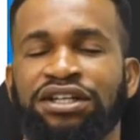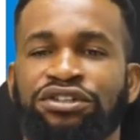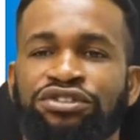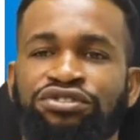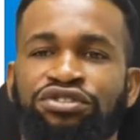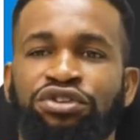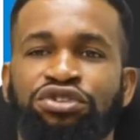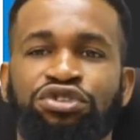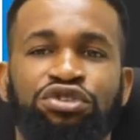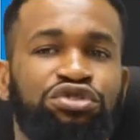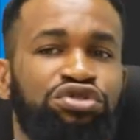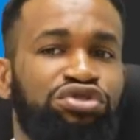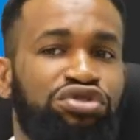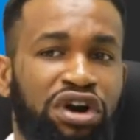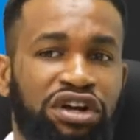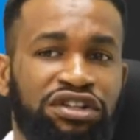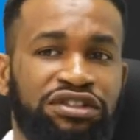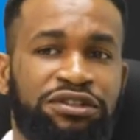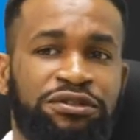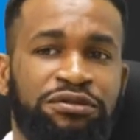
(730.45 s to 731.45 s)
So you
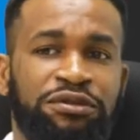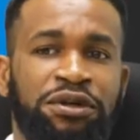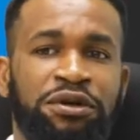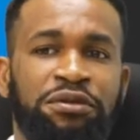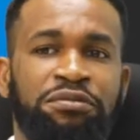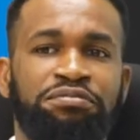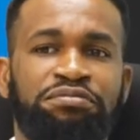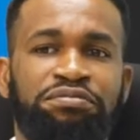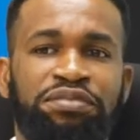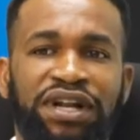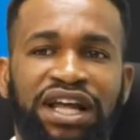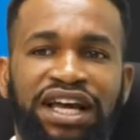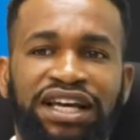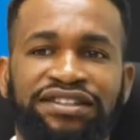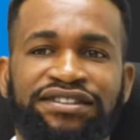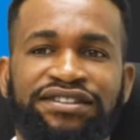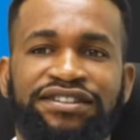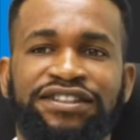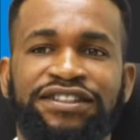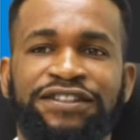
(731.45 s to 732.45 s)
don't
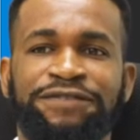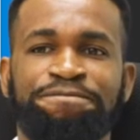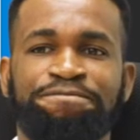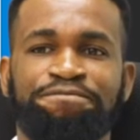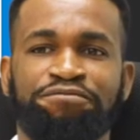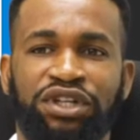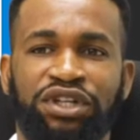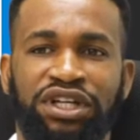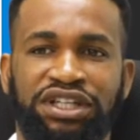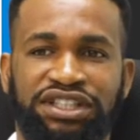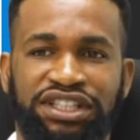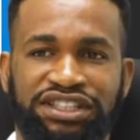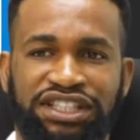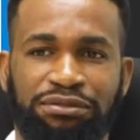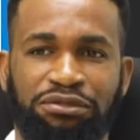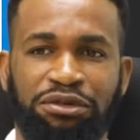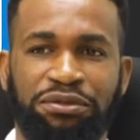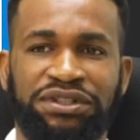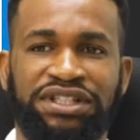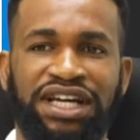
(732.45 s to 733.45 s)
place the
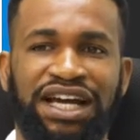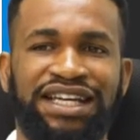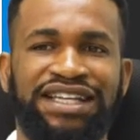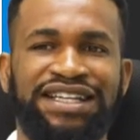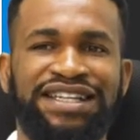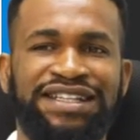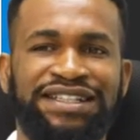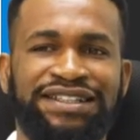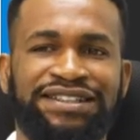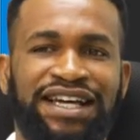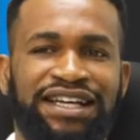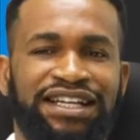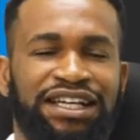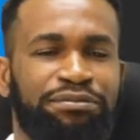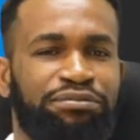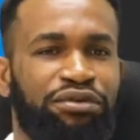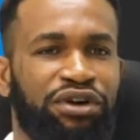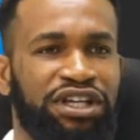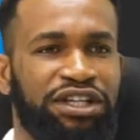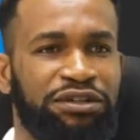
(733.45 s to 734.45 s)
thermometer inside
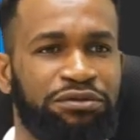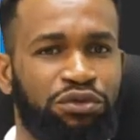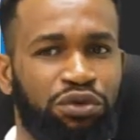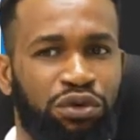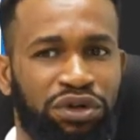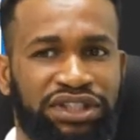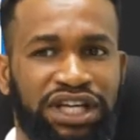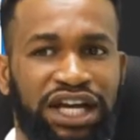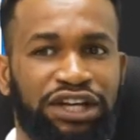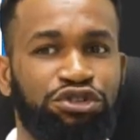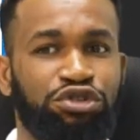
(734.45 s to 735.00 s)
the boiling water.